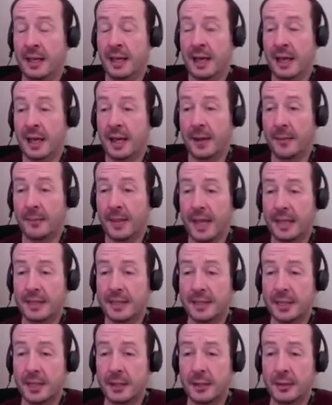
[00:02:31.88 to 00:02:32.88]
And
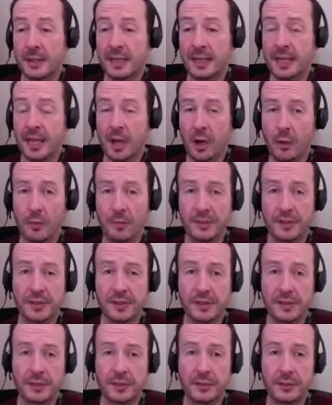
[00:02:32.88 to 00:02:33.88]
so it
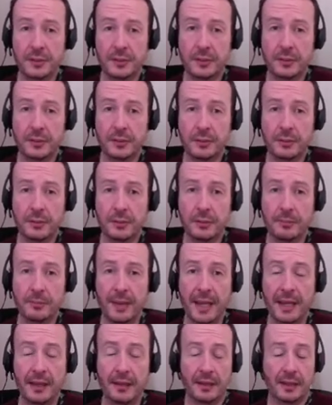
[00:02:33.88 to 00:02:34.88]
helps to
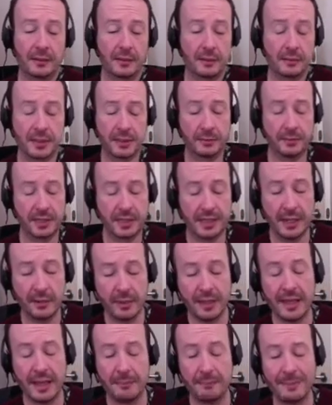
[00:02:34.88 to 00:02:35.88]
get
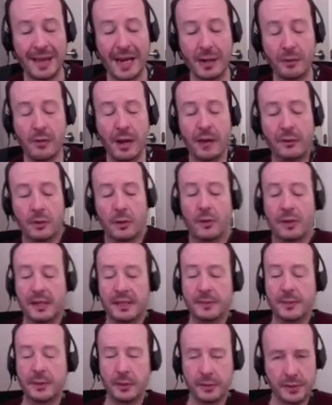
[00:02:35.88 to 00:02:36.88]
rid of that background
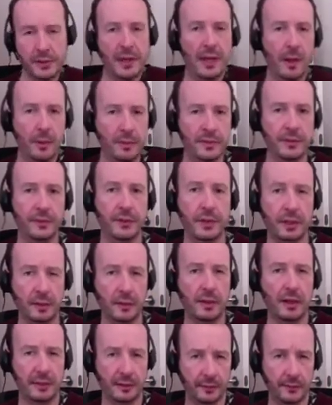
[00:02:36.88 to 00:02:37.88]
noise, but also helps for the
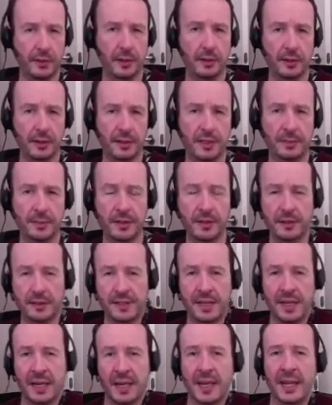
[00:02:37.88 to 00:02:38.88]
client to focus,
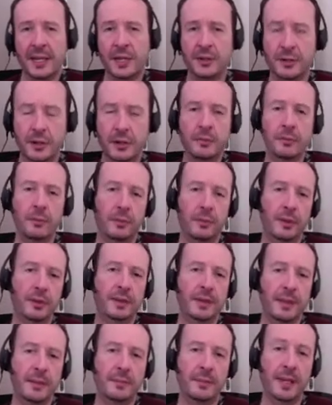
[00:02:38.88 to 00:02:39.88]
because you don't
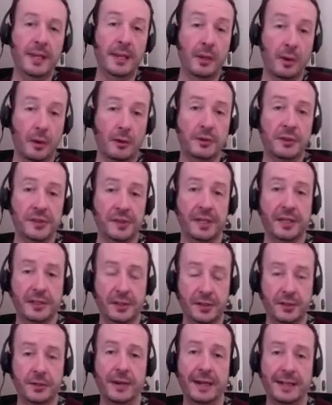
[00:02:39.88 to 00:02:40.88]
want them being consciously
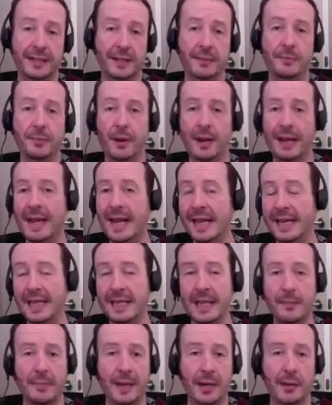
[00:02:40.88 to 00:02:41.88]
distracted by any
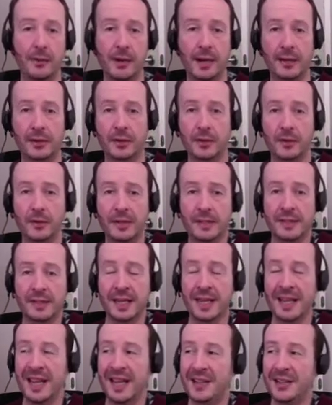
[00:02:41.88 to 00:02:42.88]
of that background noise.
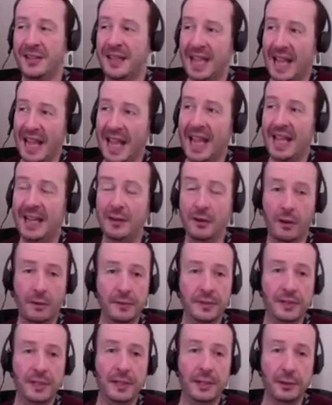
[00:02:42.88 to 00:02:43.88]
You can
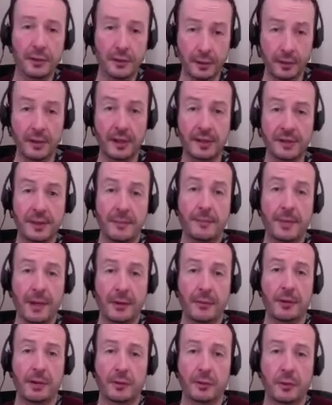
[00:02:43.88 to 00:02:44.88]
obviously utilize that
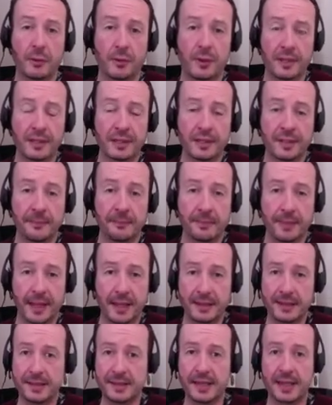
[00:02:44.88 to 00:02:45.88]
background noise
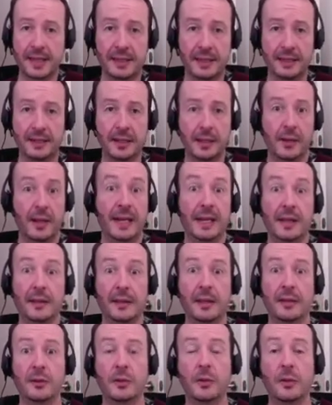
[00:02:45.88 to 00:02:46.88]
and say that any of
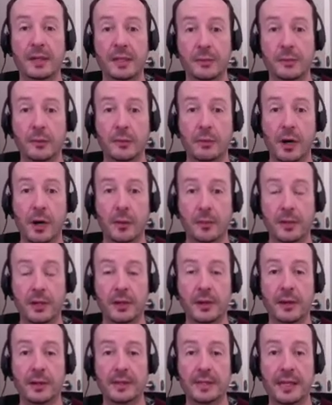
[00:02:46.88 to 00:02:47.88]
that noise will help you to
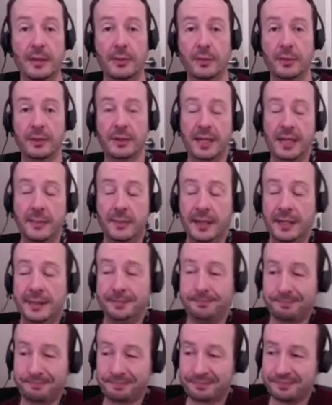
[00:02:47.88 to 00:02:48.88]
go deeper and deeper.
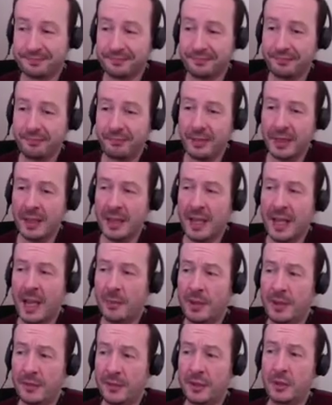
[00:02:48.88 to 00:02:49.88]

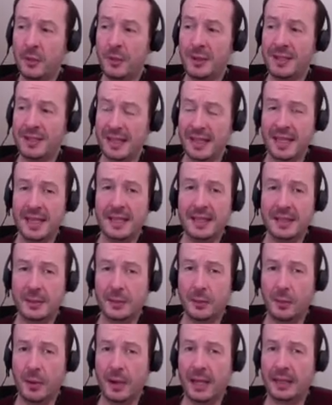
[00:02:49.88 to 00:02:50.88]
But if the noise is
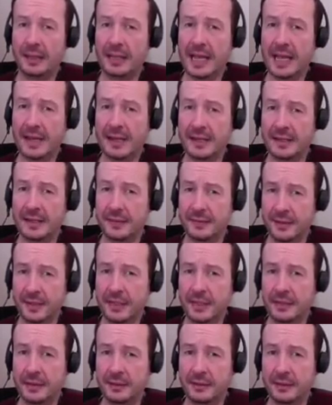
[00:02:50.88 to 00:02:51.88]
quite loud and
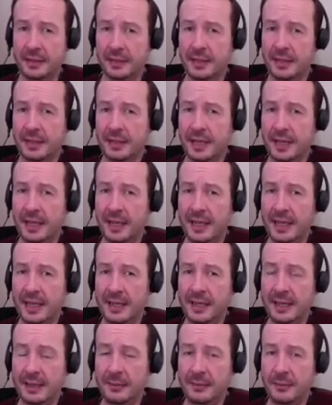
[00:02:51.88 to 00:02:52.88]
severe,
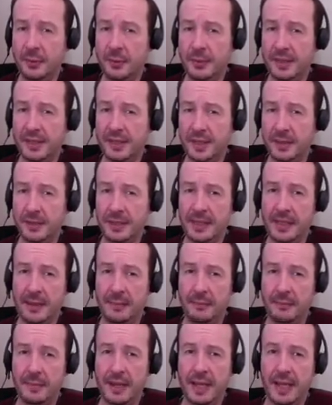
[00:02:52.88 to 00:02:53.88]
it will be something
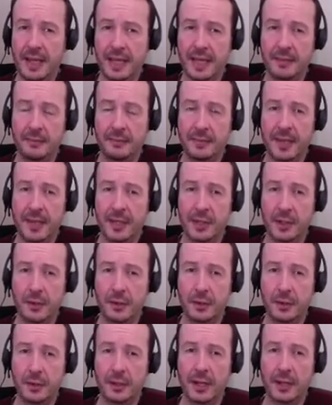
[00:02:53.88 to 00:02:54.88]
that may make
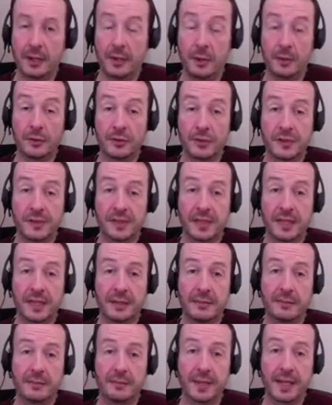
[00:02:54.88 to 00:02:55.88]
your client
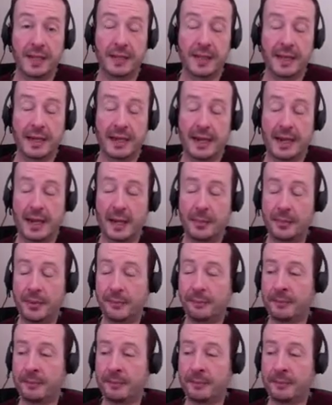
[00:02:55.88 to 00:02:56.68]
consciously pick that up.